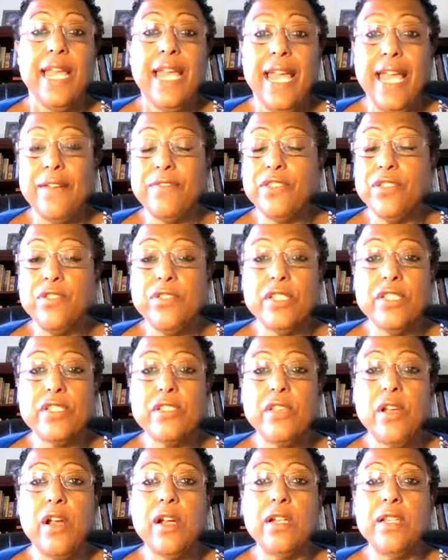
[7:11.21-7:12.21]
After you get
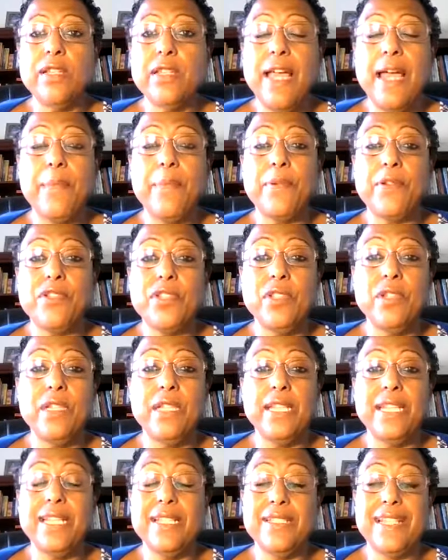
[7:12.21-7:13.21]
started in the
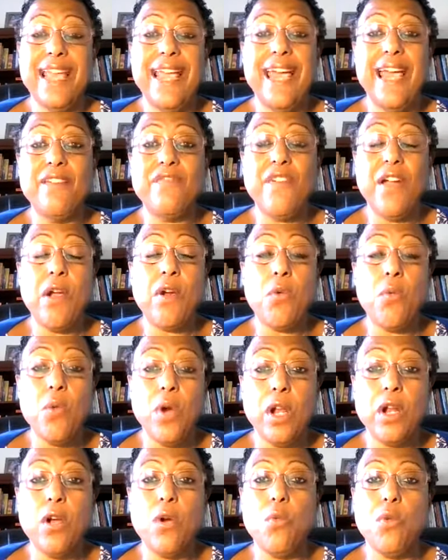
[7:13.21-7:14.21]
opportunity is a half-hour
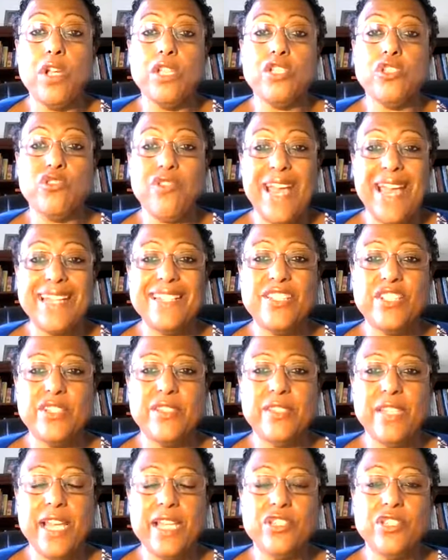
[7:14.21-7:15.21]
one-on-one strategy
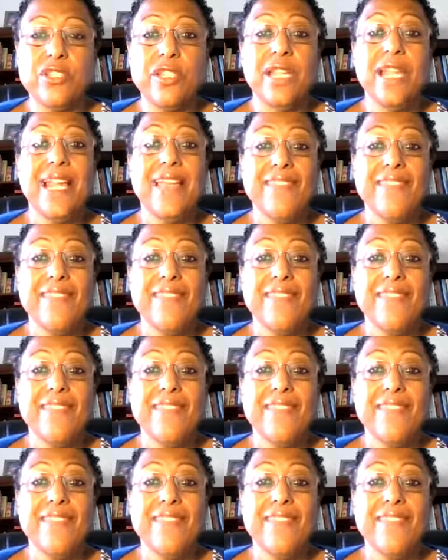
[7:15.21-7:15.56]
session.